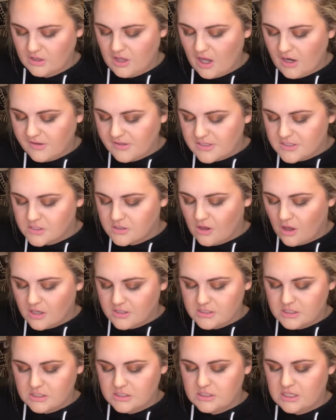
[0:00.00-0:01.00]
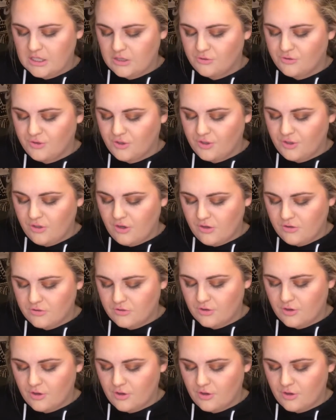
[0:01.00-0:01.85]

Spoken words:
A lot of these glosses, they look good on